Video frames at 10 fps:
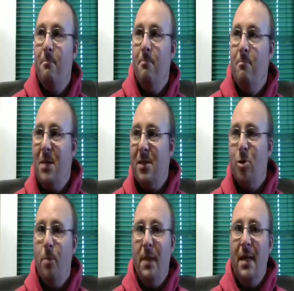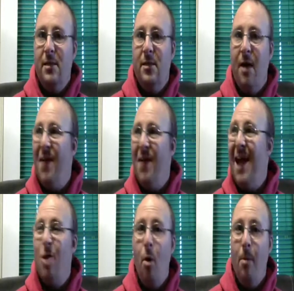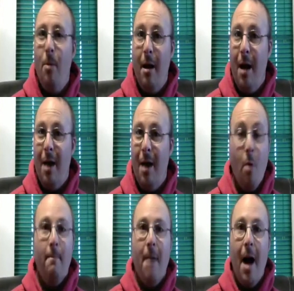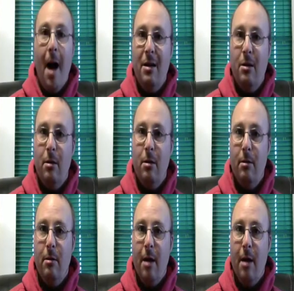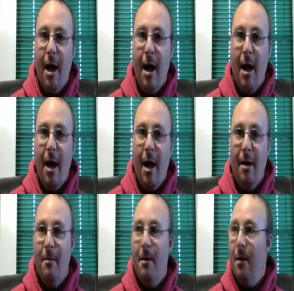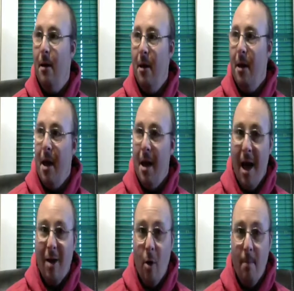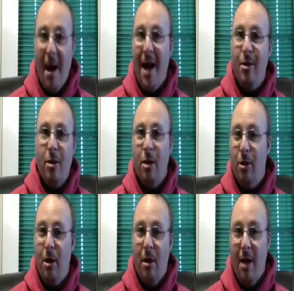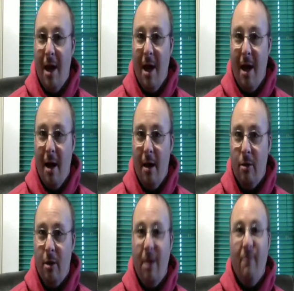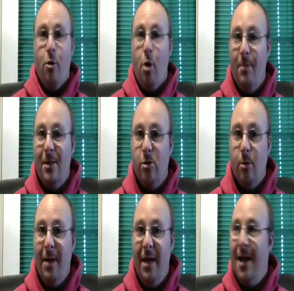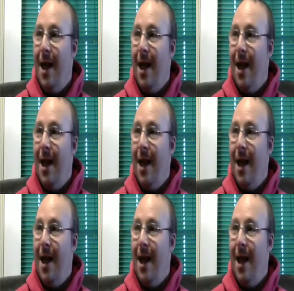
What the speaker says: Mr. Bean stuff, I don't mind. I don't mind the TV show Mr. Bean.